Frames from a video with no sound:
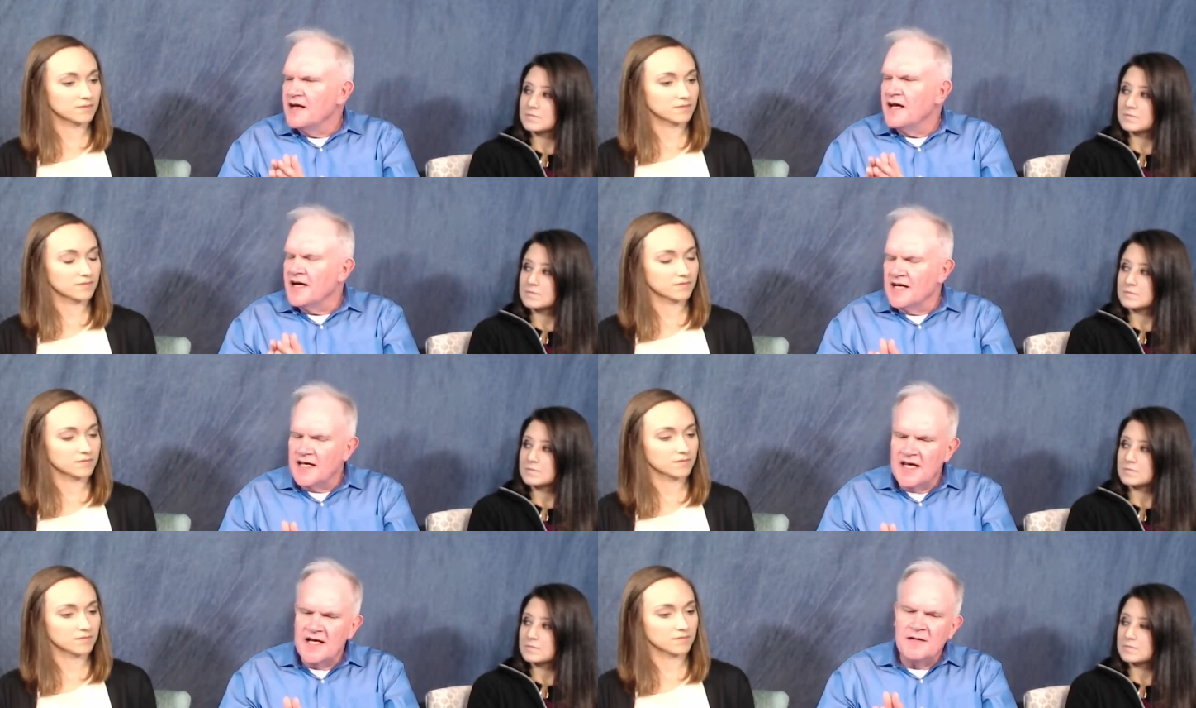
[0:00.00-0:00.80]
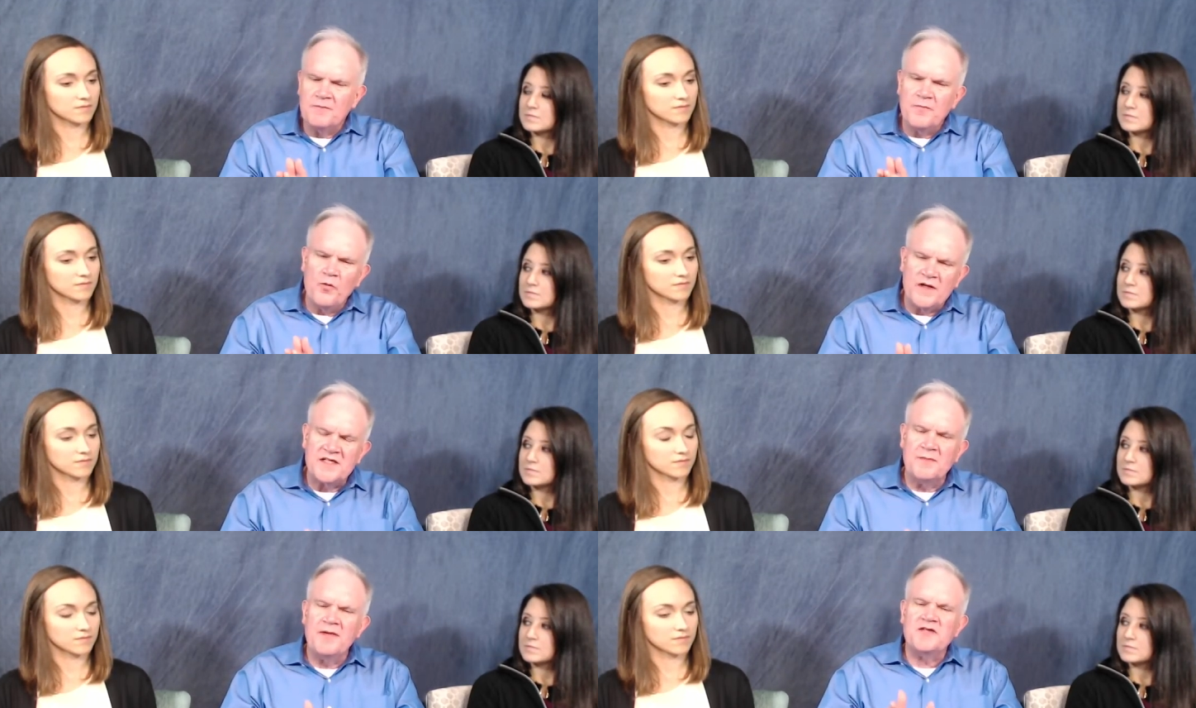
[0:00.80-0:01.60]
Speaker 1: And again, what's
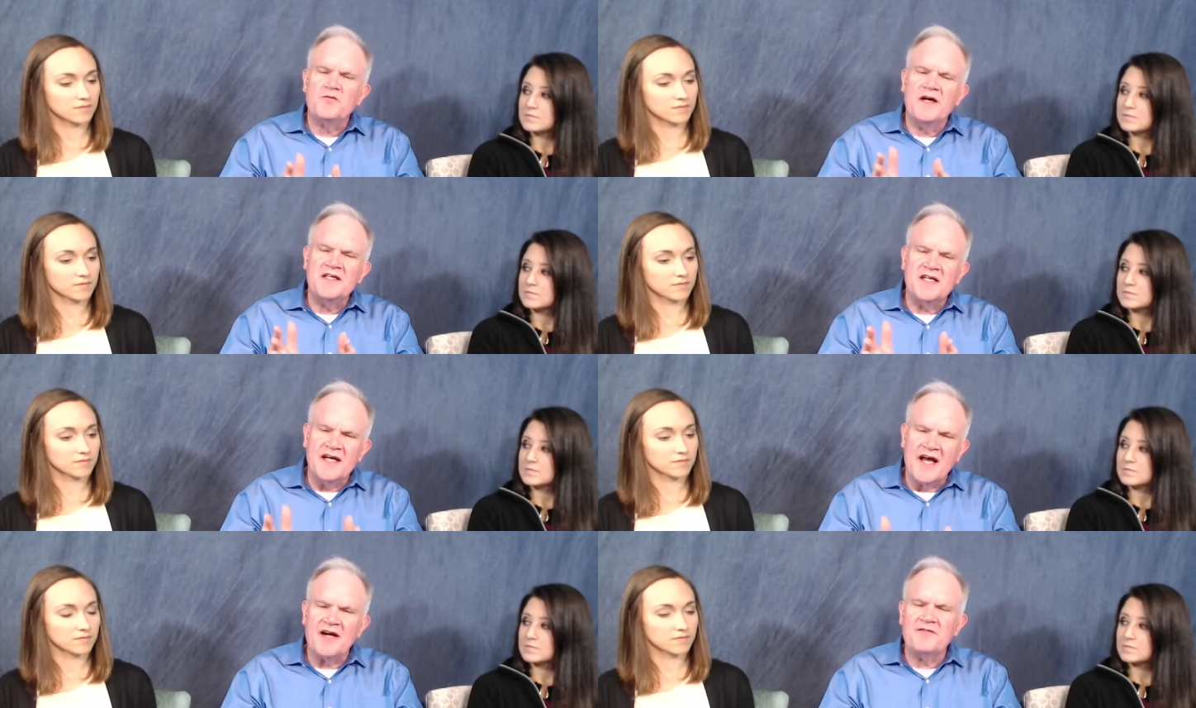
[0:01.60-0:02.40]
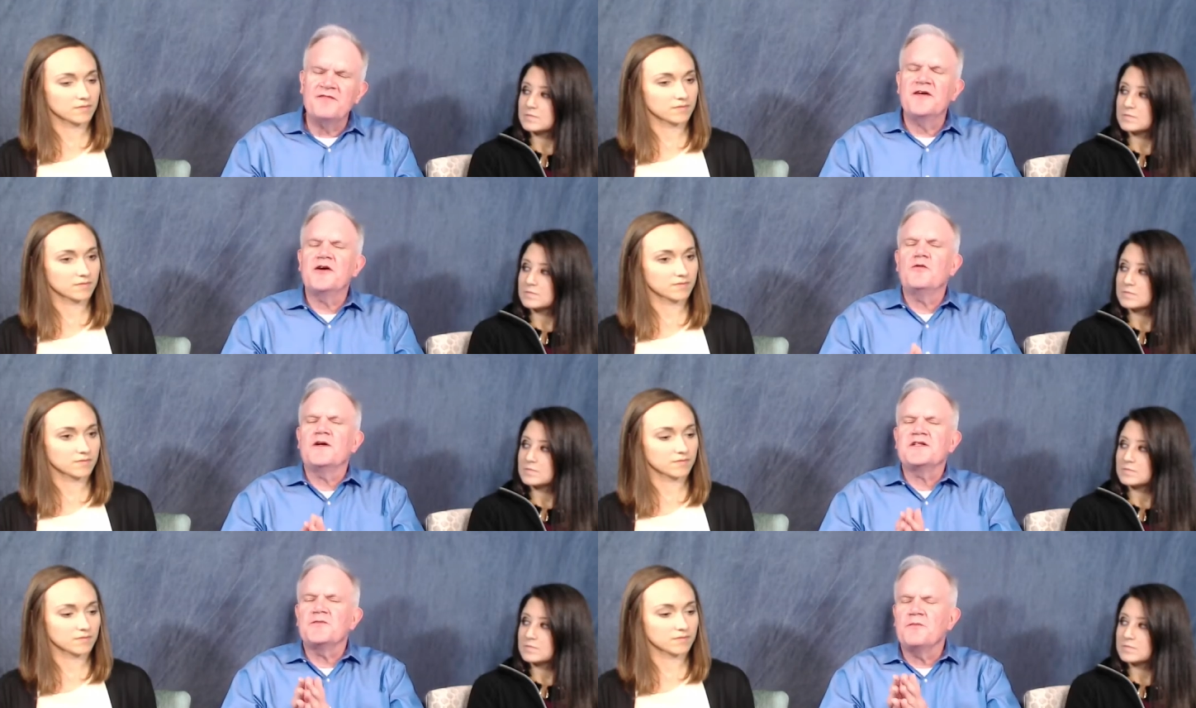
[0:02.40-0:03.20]
the best way to get out of fear?
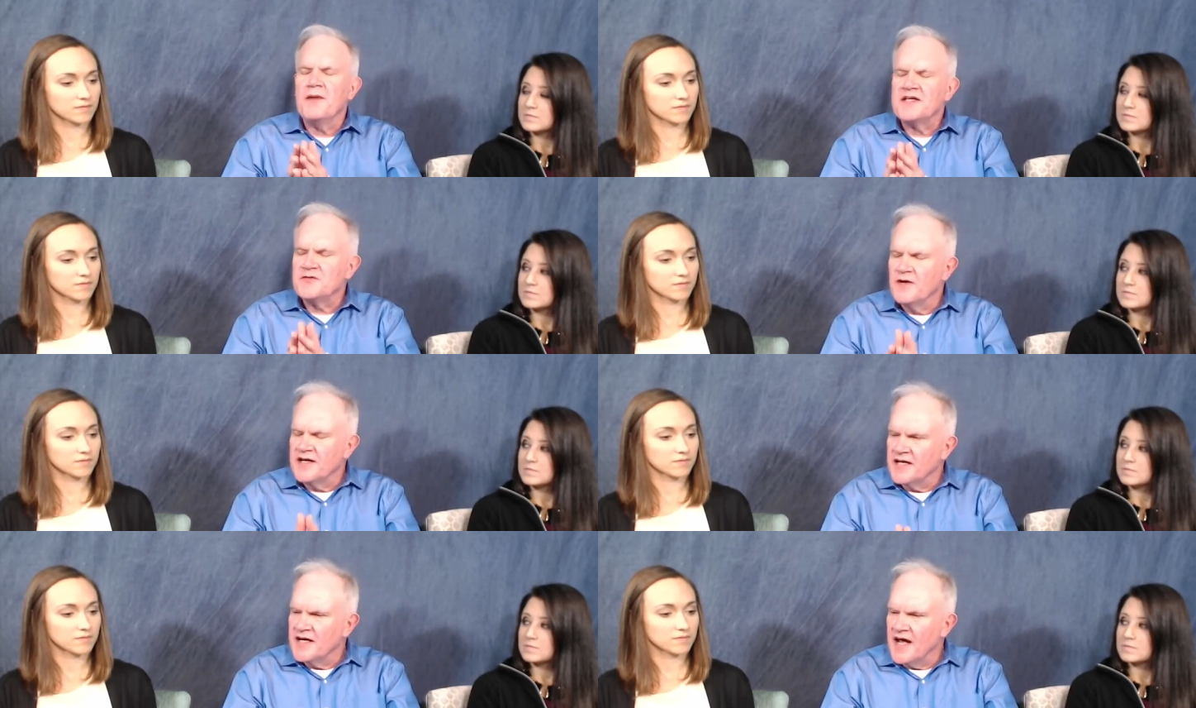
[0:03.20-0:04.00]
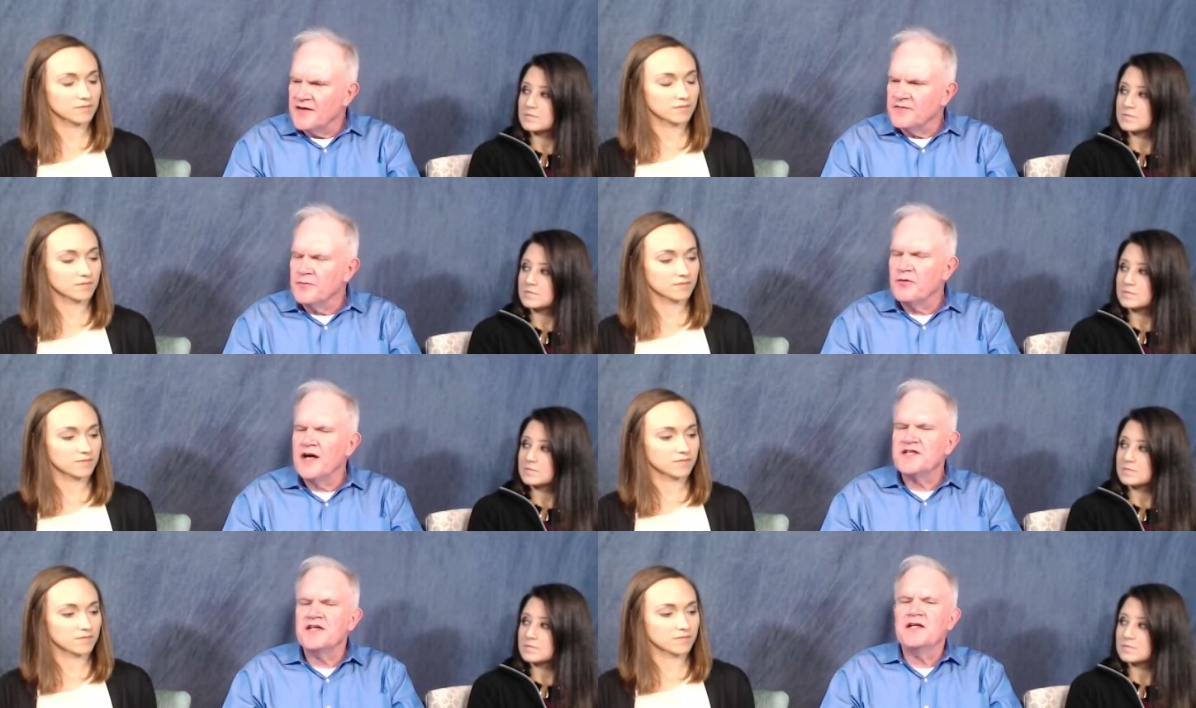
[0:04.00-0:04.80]
What's the best way to get out of
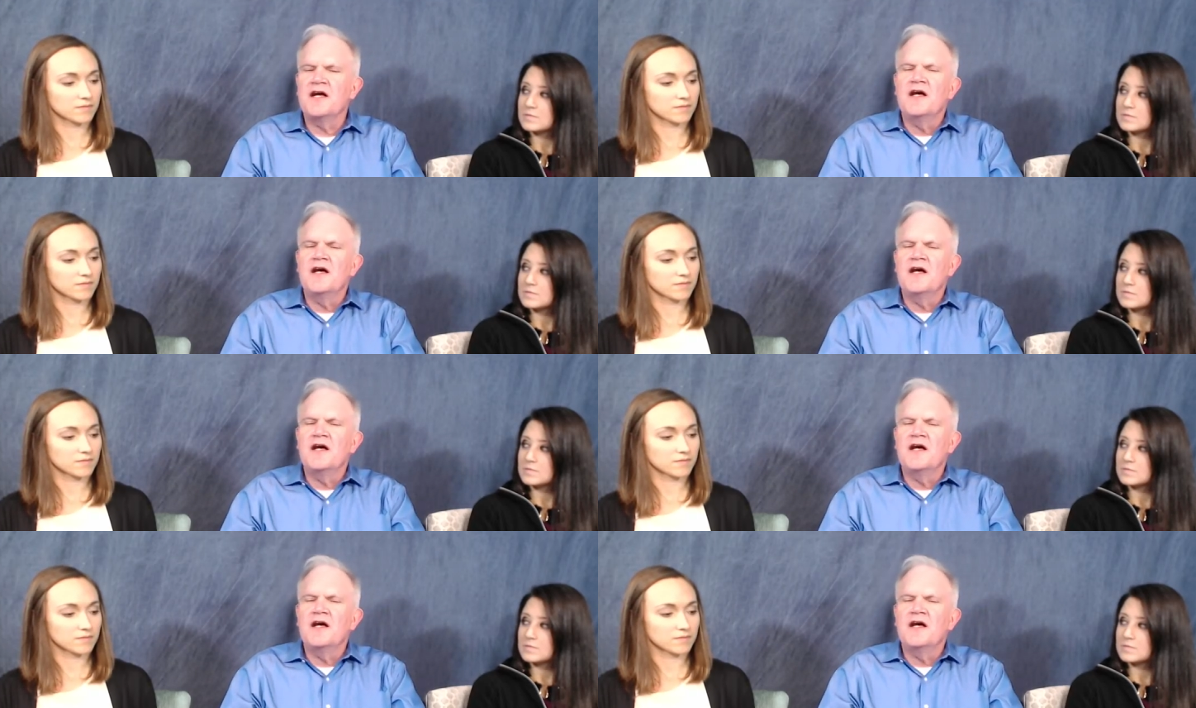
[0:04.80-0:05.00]
depression?